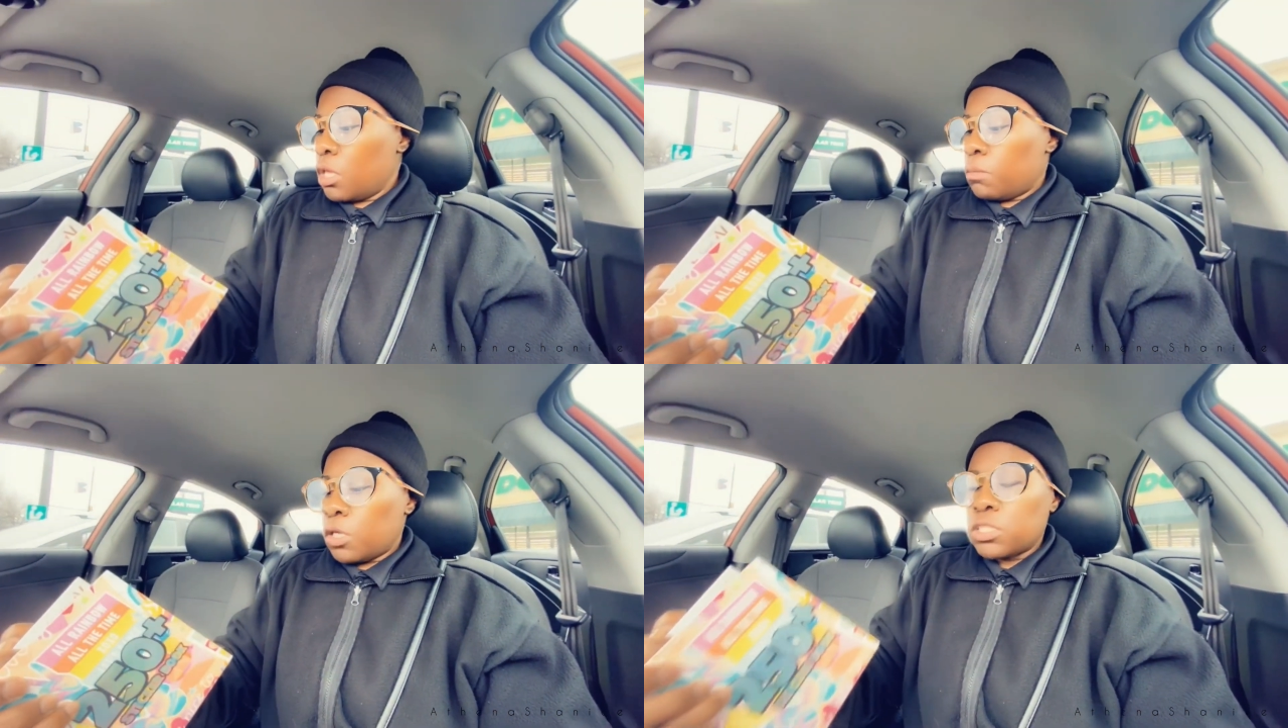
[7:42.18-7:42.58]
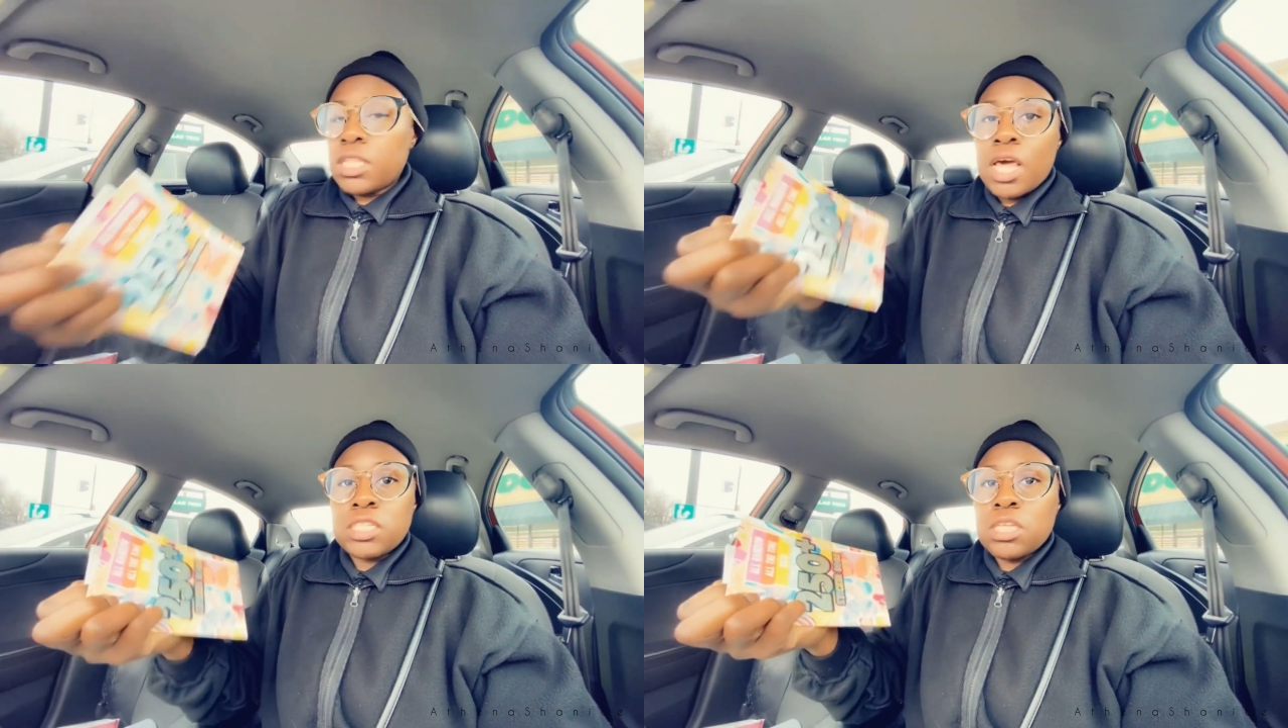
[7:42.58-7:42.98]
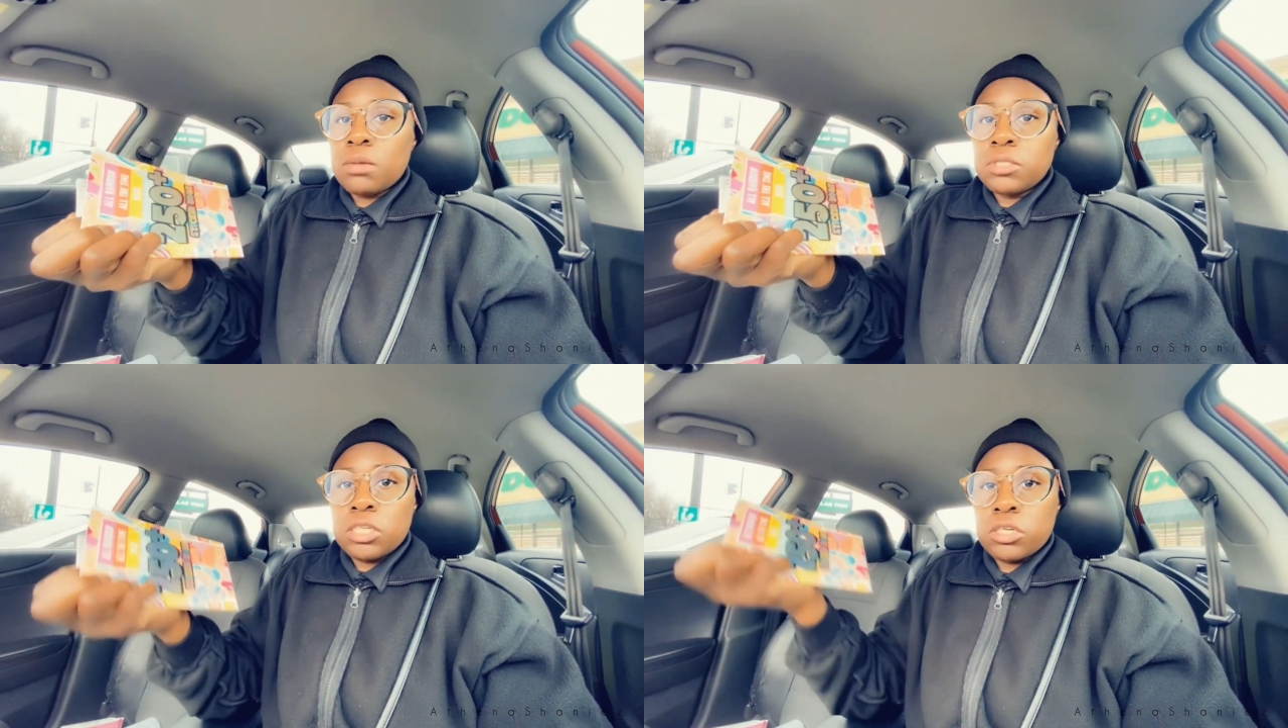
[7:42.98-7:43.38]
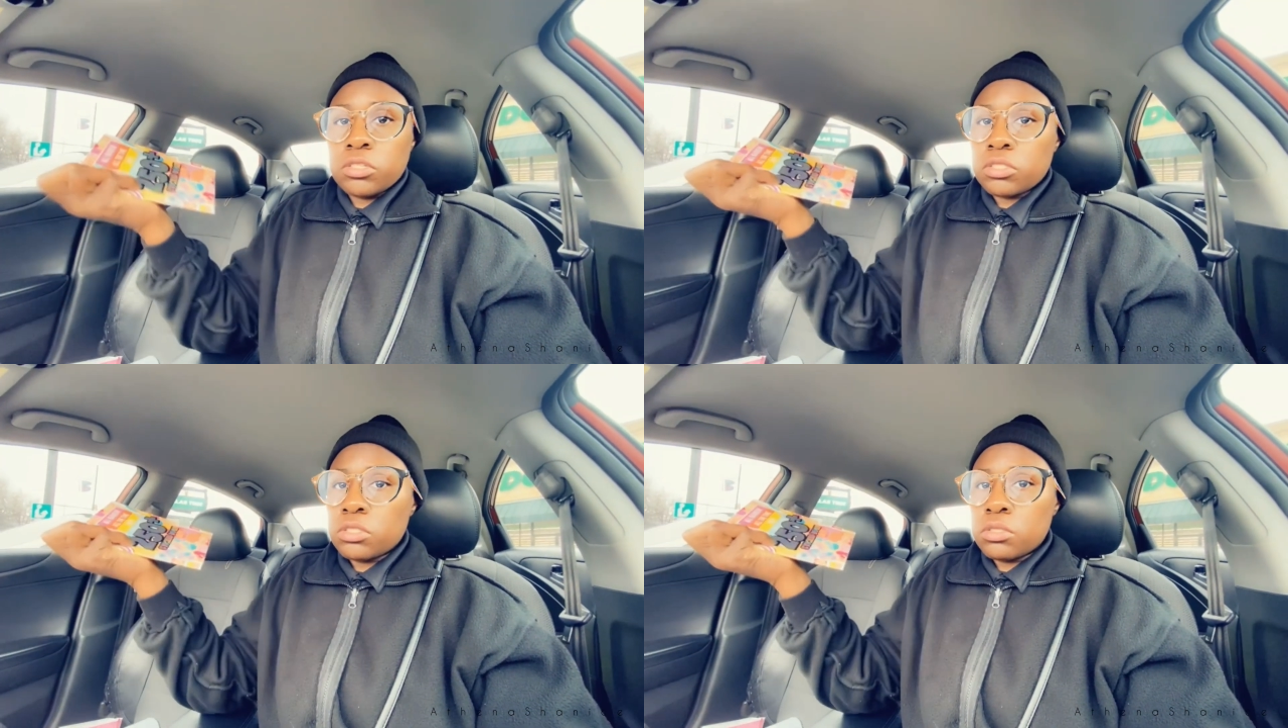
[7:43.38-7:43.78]
Because a lot of times
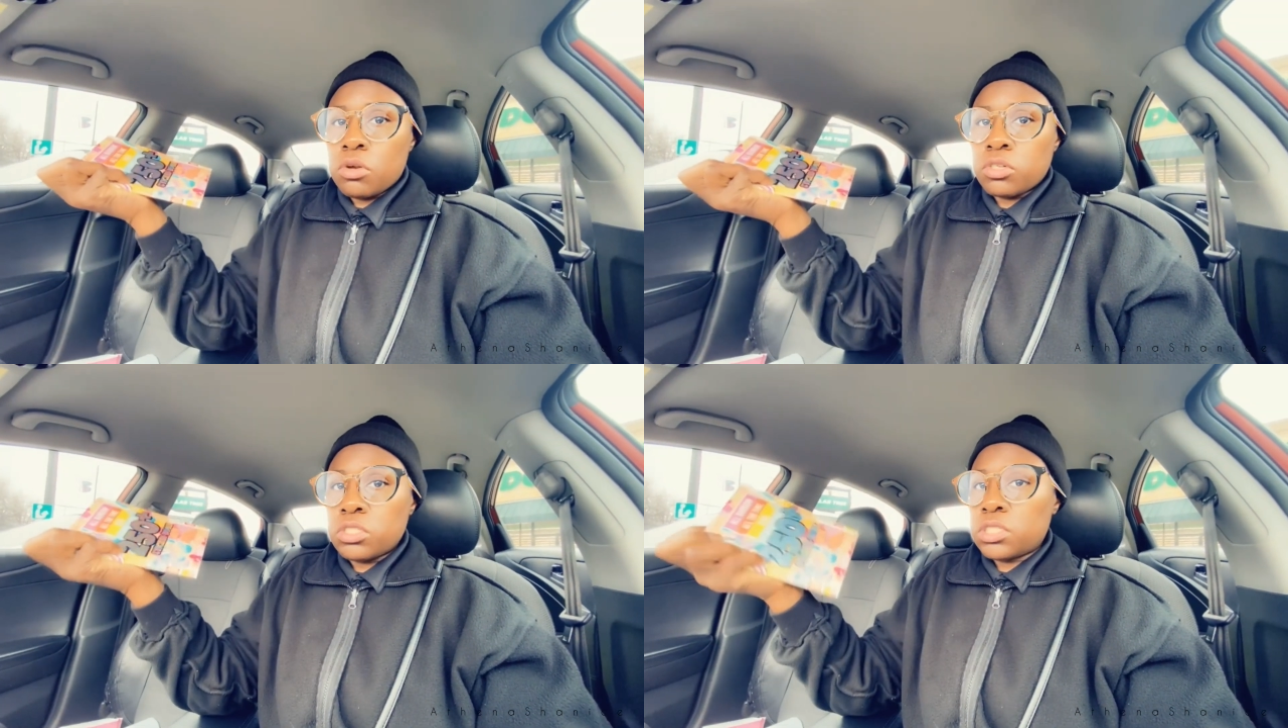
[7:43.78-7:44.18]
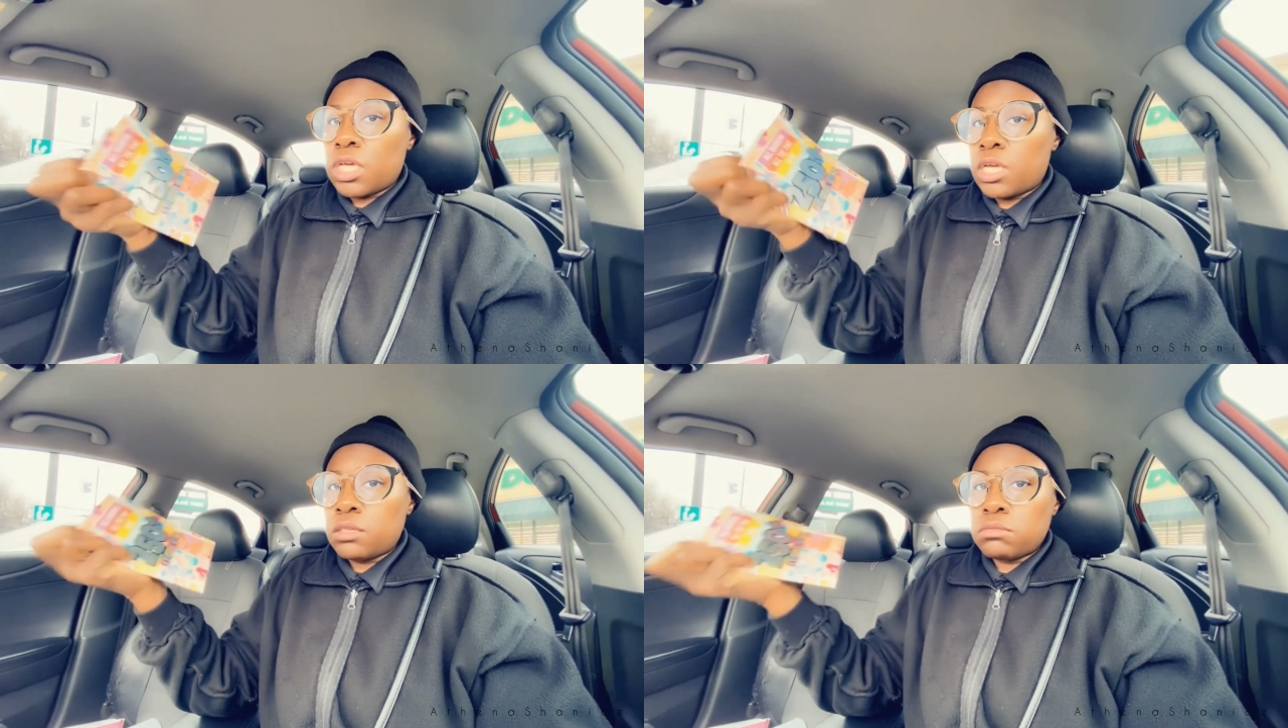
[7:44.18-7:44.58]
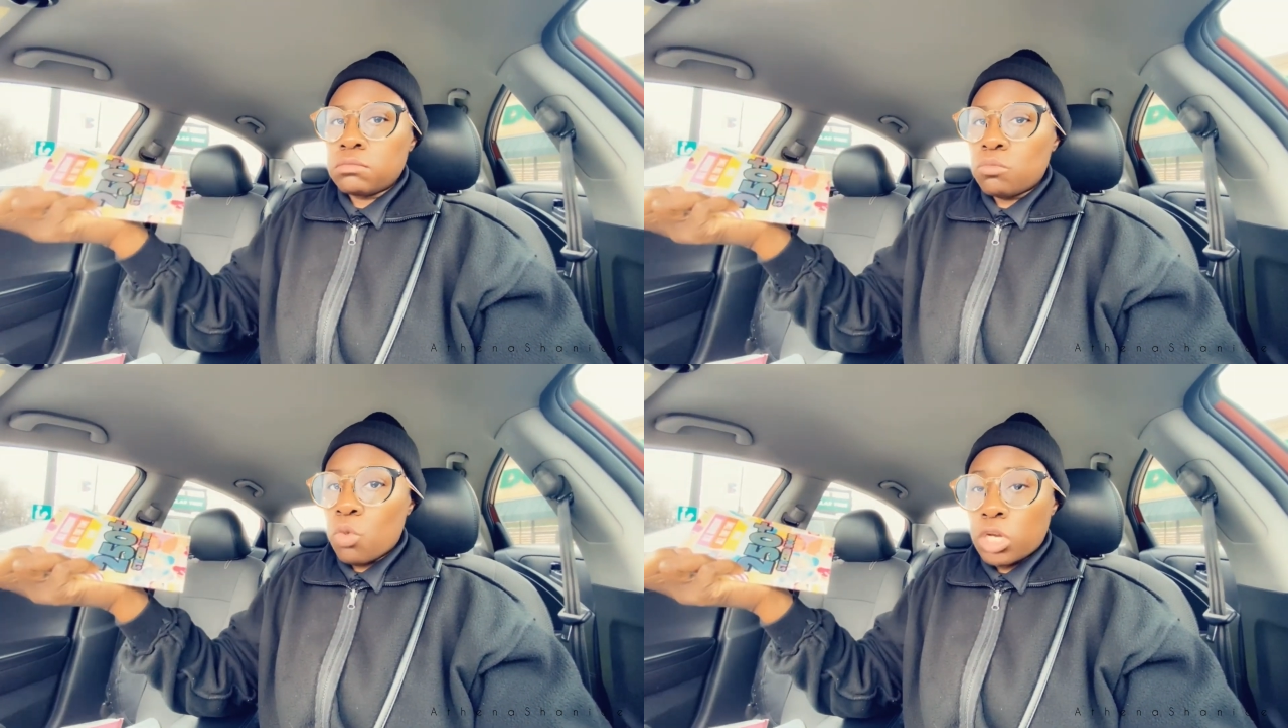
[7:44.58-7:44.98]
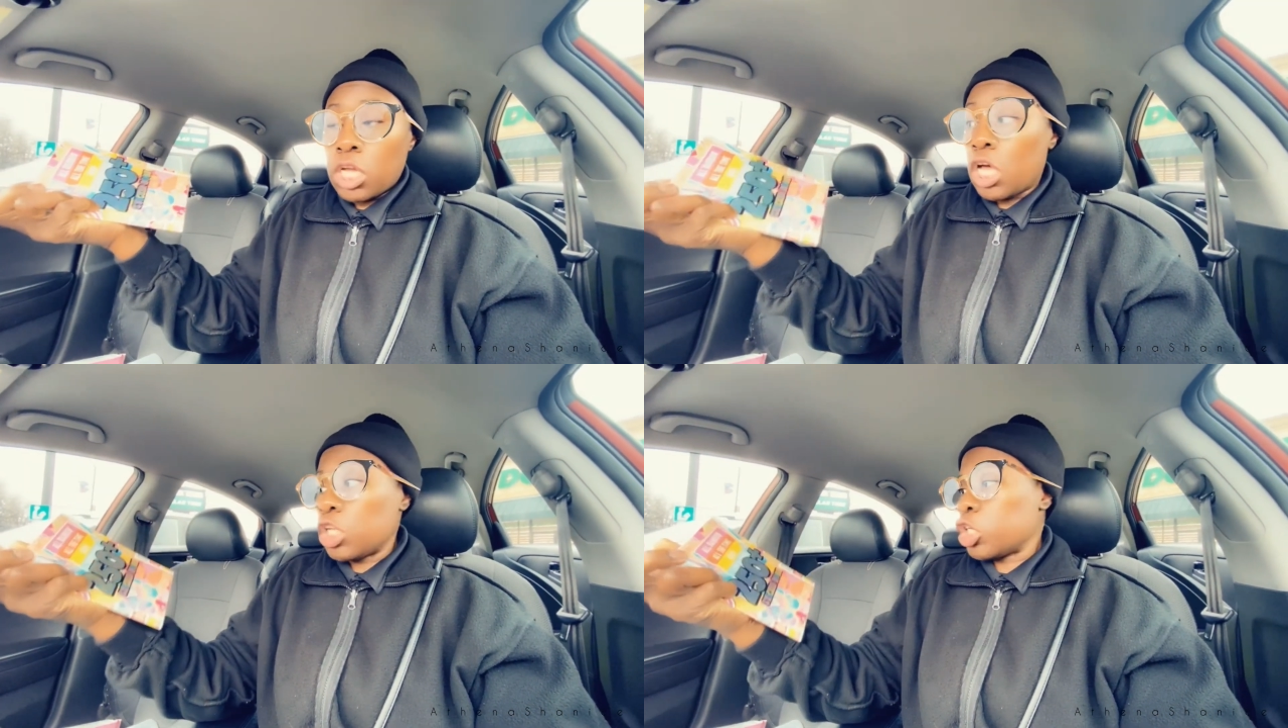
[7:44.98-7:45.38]
stickers are just like one
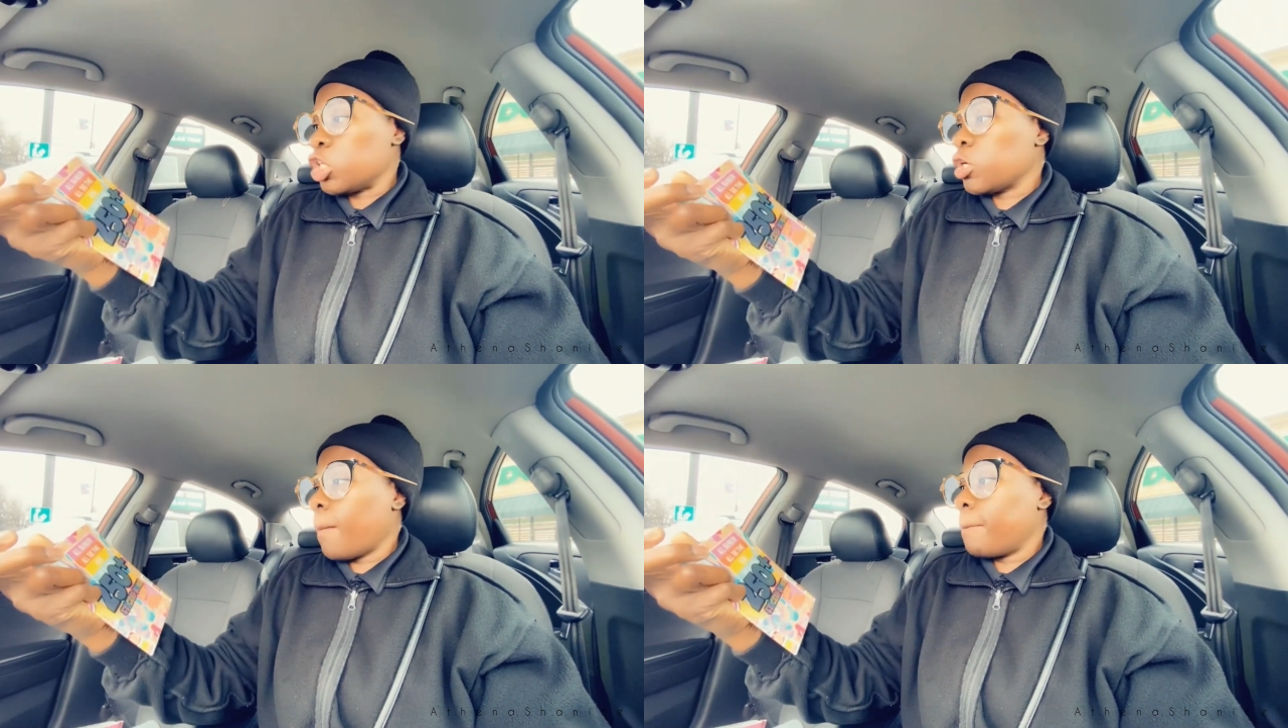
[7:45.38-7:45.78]
color.